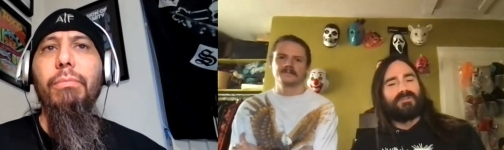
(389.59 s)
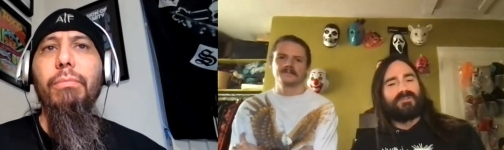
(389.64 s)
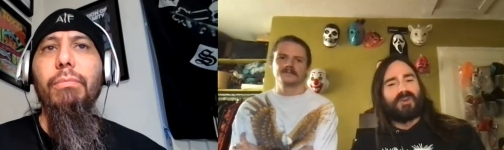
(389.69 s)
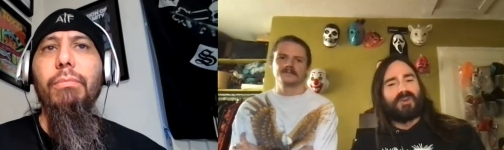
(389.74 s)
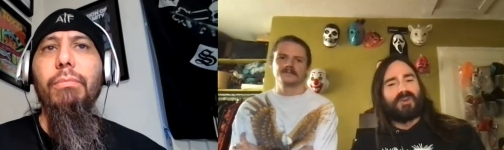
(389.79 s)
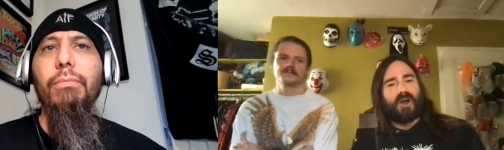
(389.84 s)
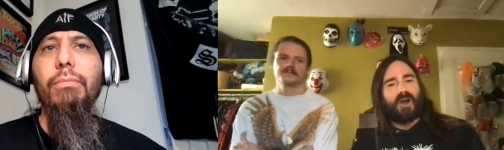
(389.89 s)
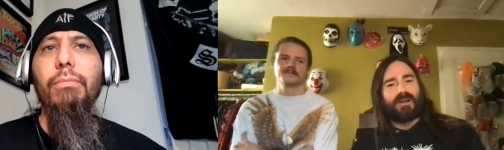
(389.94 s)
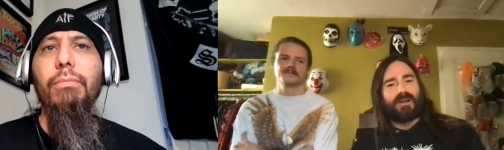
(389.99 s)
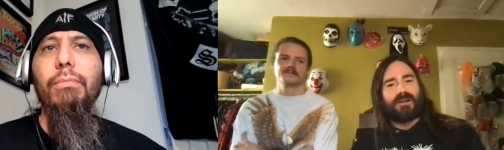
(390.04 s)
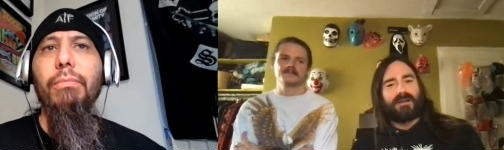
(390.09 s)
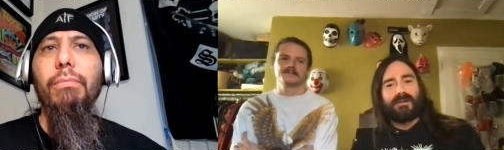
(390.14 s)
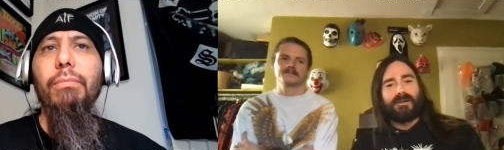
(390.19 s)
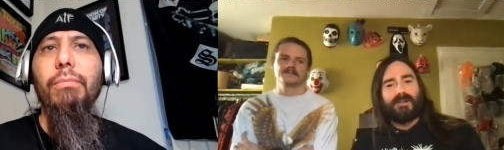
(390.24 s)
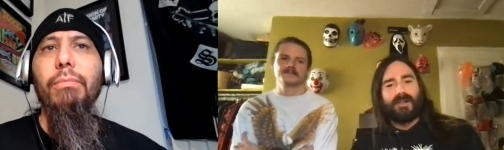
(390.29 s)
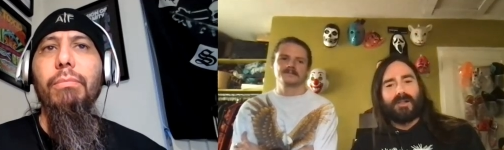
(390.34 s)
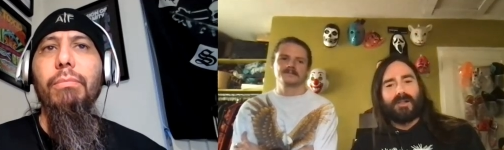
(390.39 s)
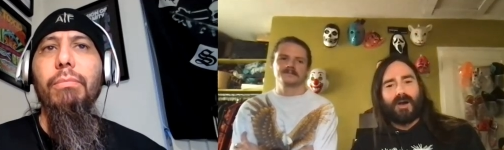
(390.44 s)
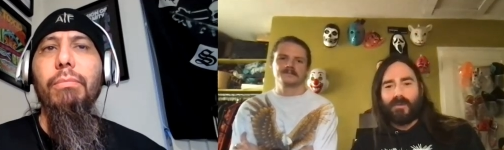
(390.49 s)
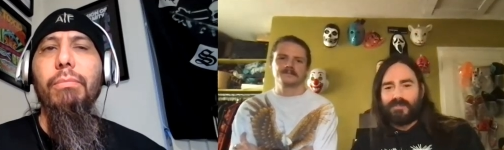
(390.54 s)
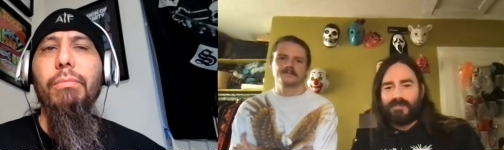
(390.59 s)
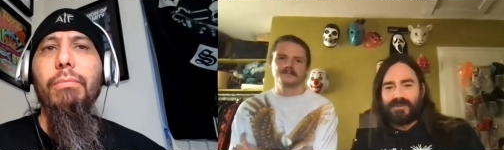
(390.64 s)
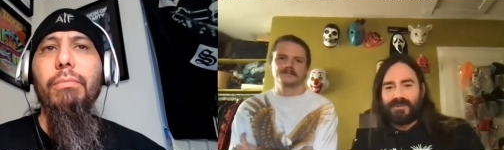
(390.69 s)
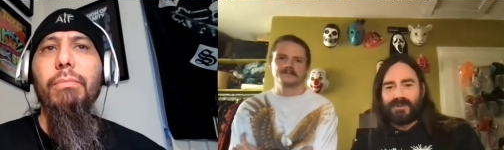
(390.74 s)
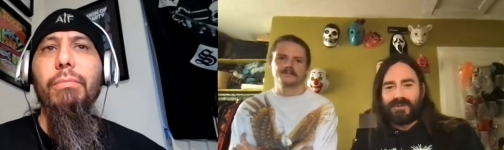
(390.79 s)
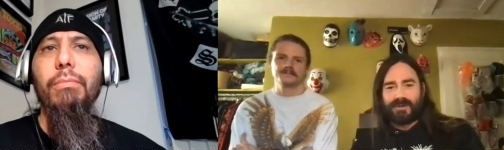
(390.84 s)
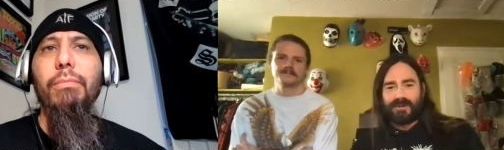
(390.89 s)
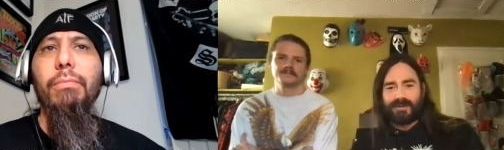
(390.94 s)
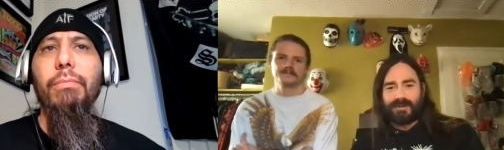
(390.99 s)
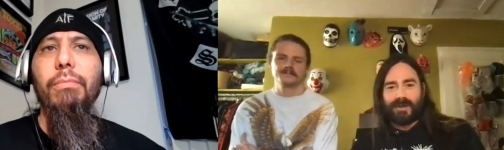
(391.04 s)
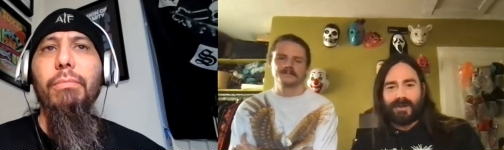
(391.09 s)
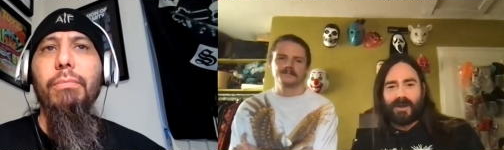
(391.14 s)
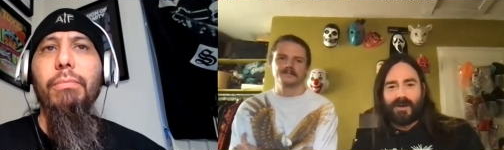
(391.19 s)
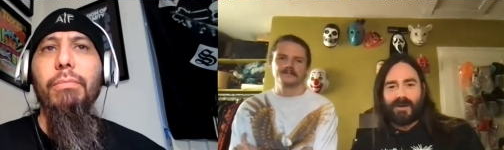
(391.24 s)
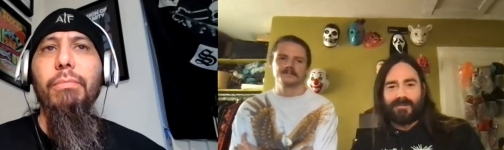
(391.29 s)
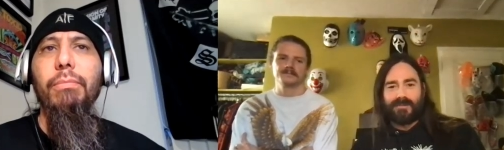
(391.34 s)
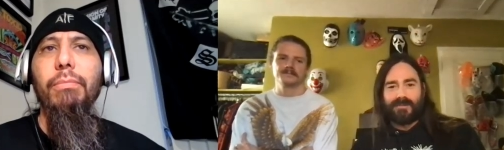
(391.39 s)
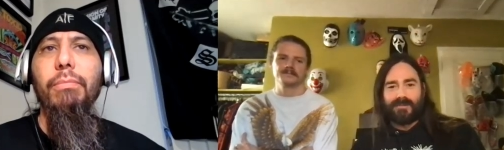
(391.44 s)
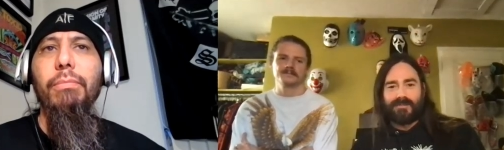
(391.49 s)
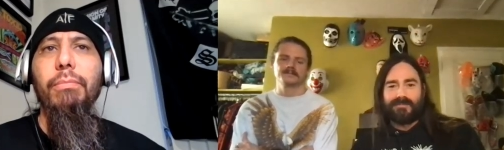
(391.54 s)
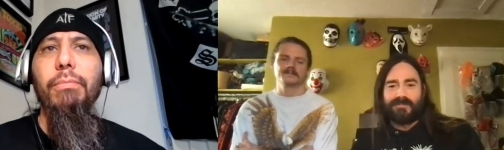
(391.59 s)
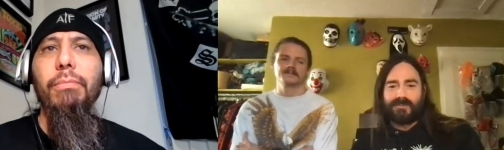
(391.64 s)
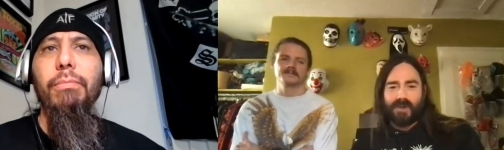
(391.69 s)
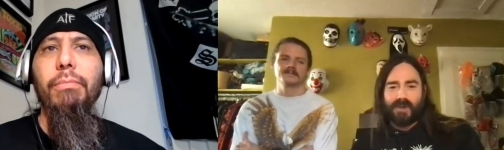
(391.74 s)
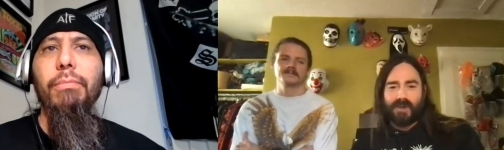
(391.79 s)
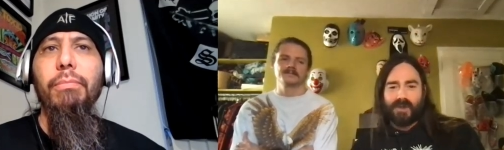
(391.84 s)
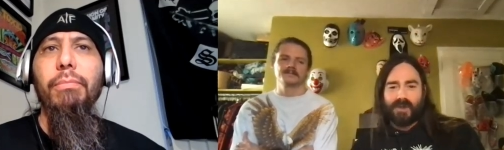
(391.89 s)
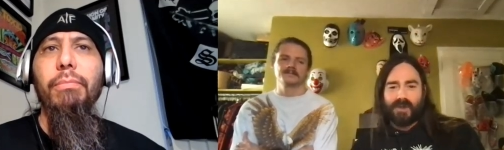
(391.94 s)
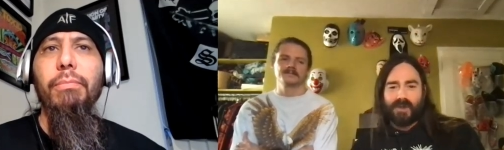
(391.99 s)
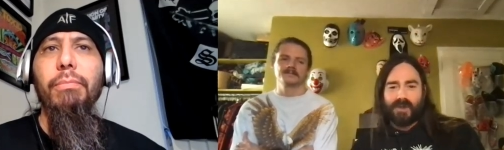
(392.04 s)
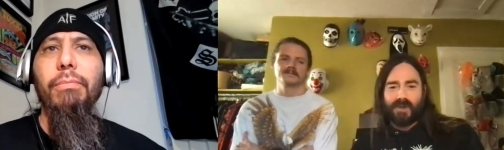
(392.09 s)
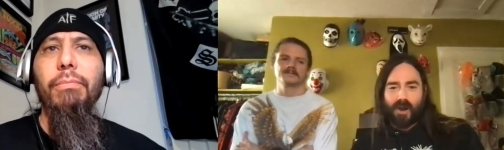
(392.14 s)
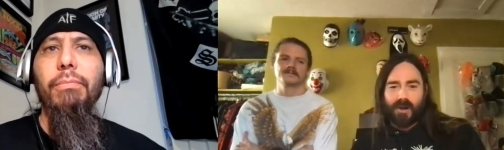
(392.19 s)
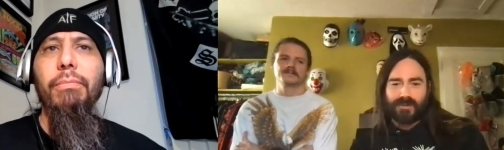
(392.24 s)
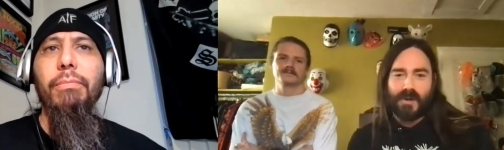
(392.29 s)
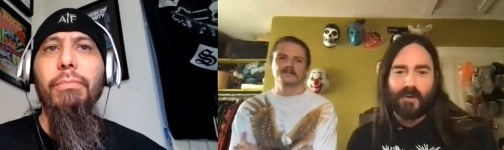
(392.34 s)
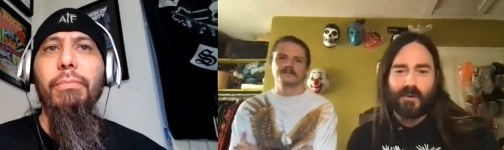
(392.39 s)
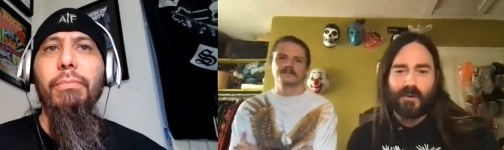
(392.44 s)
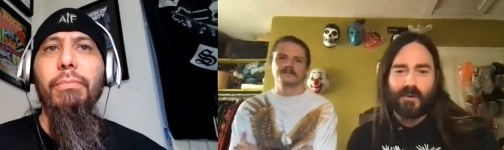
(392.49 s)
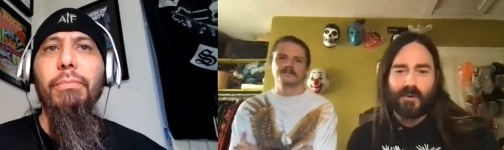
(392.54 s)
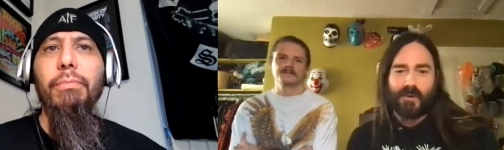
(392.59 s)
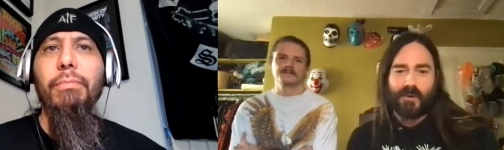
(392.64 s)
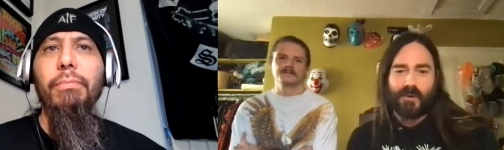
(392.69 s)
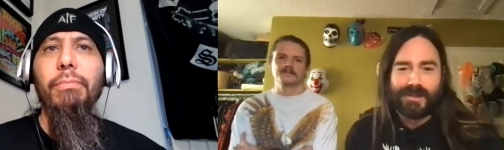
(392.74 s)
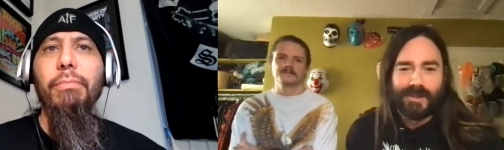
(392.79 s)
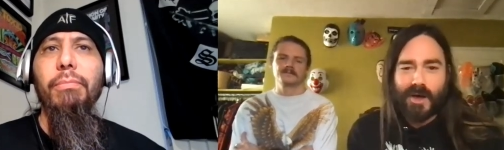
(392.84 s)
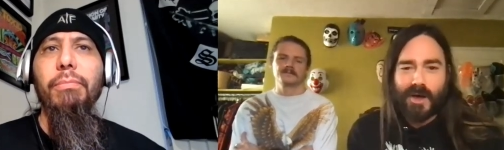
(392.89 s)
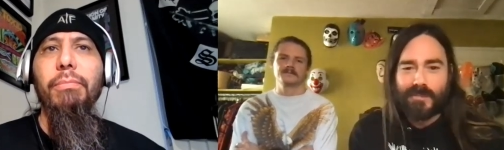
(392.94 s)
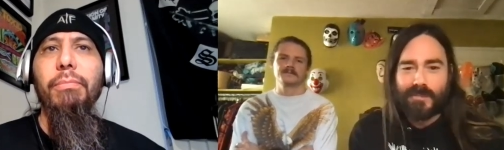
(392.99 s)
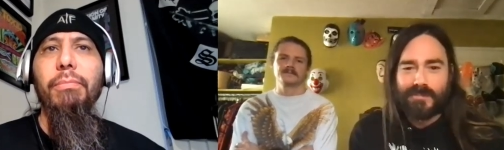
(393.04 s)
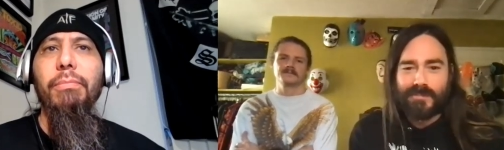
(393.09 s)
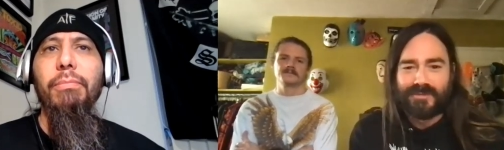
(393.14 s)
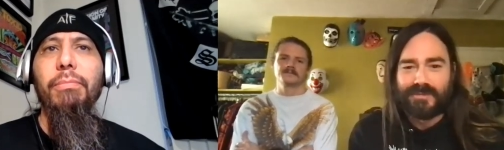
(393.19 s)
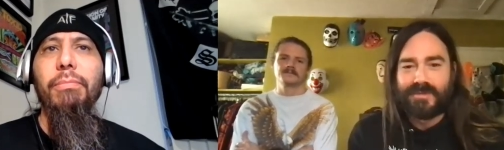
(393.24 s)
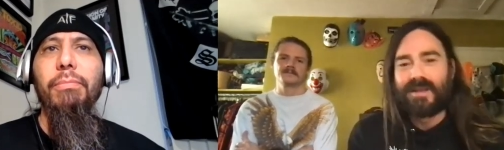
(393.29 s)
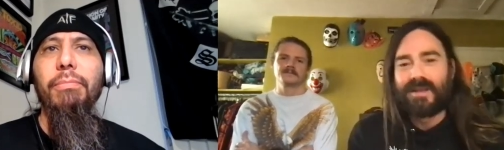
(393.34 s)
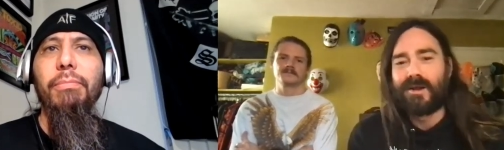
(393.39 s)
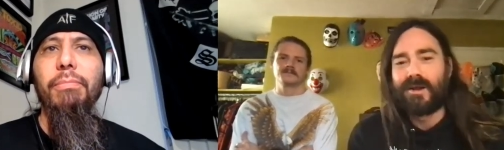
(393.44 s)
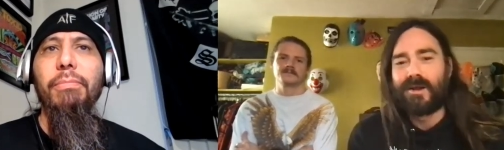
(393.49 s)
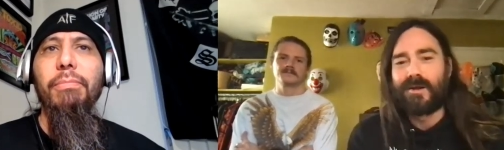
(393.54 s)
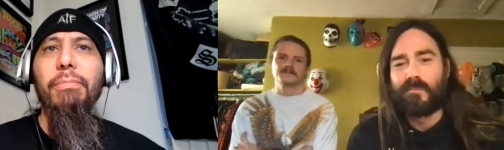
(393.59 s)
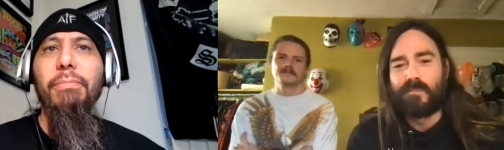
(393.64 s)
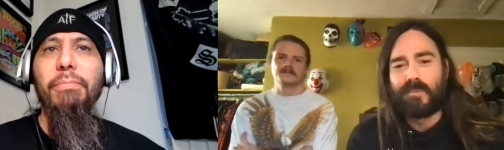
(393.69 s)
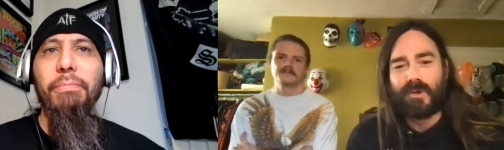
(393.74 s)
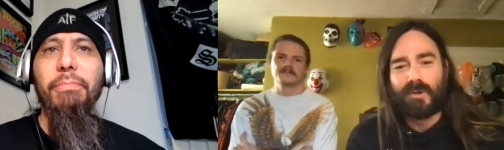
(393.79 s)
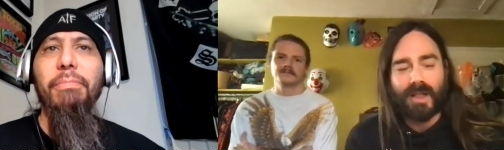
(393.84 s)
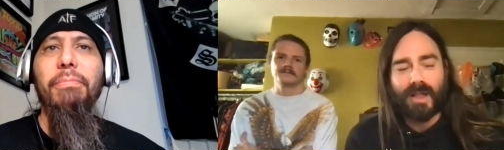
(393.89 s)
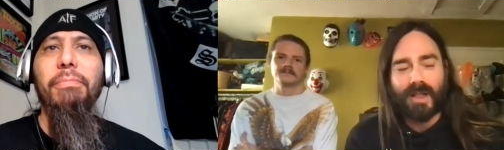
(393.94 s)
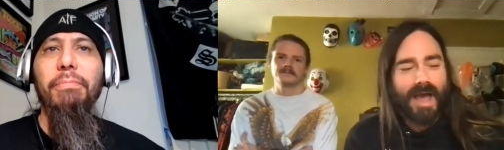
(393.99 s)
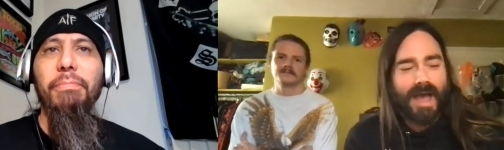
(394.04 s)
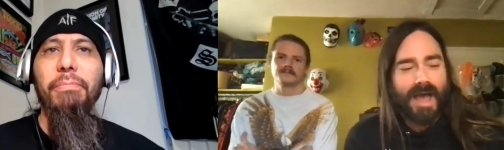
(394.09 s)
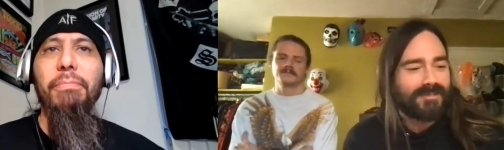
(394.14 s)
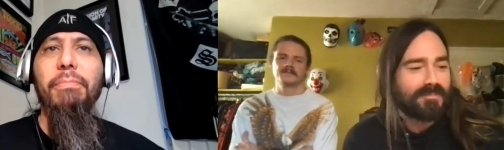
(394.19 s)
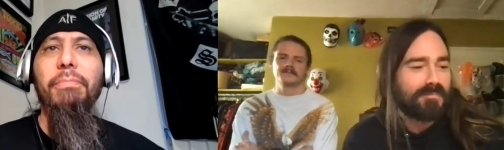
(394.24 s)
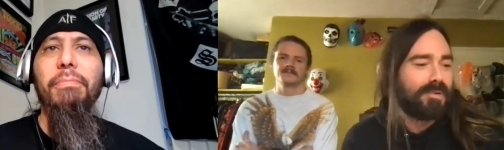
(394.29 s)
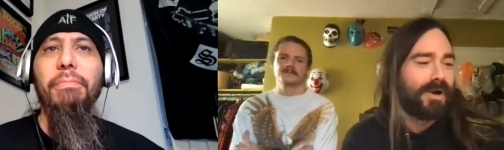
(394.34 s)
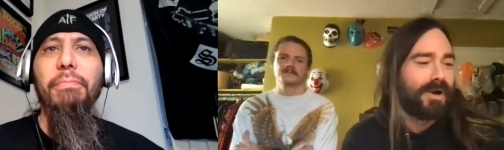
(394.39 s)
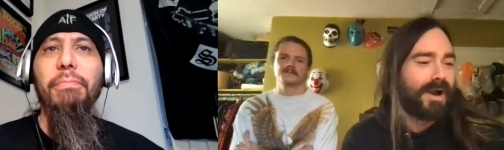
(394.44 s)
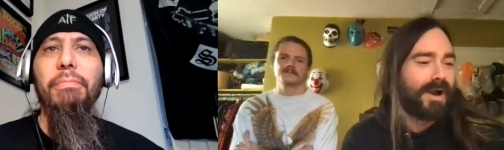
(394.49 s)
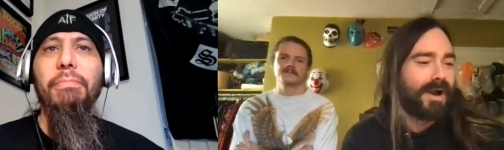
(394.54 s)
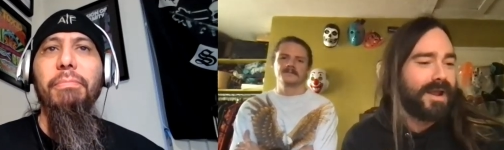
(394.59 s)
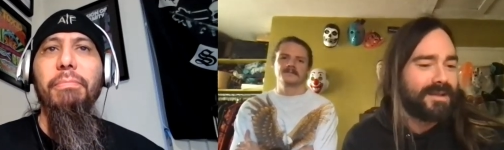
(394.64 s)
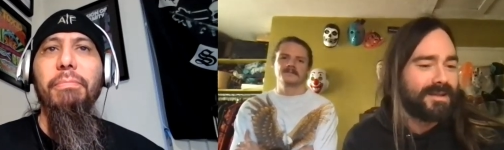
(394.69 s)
Speaker 1: those dark clubs or are dark smoky clubs. You hear glass